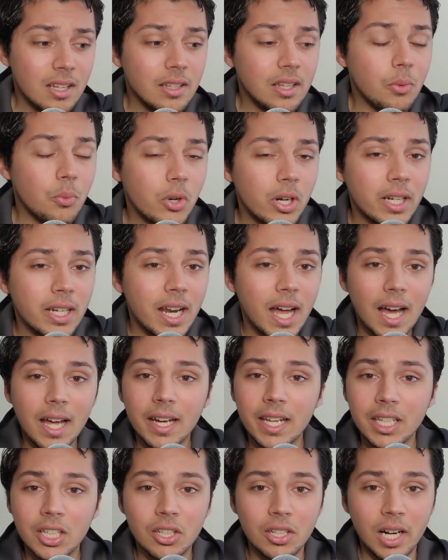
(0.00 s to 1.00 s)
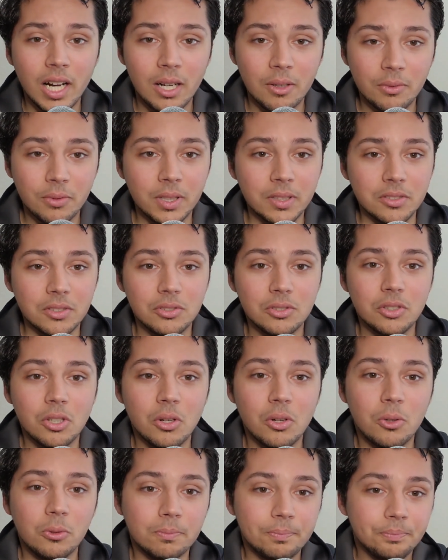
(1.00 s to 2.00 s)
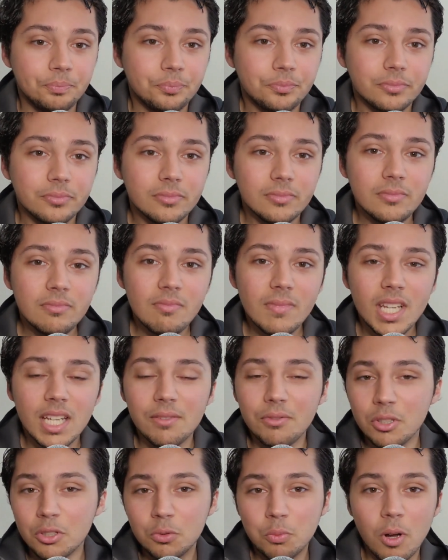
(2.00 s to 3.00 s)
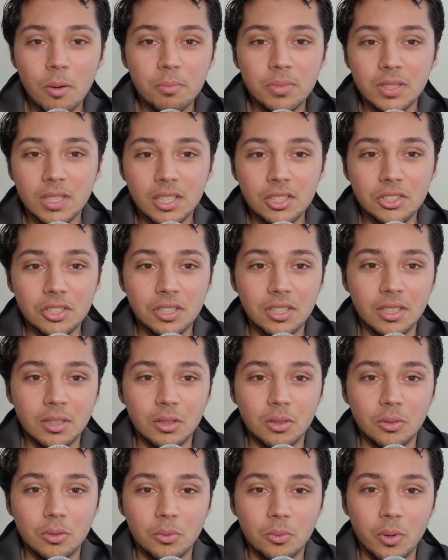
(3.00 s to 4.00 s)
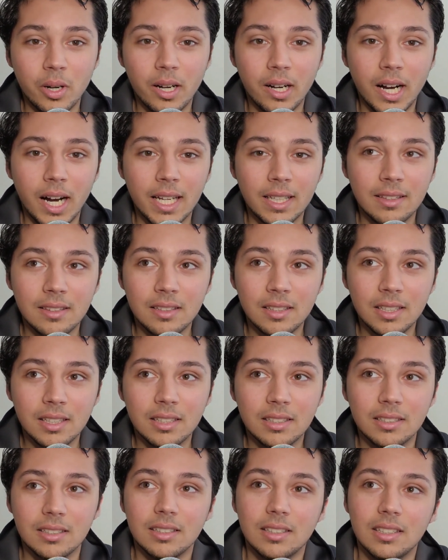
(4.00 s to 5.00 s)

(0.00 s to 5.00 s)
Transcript: They were not a good offense. So if there's one position where I think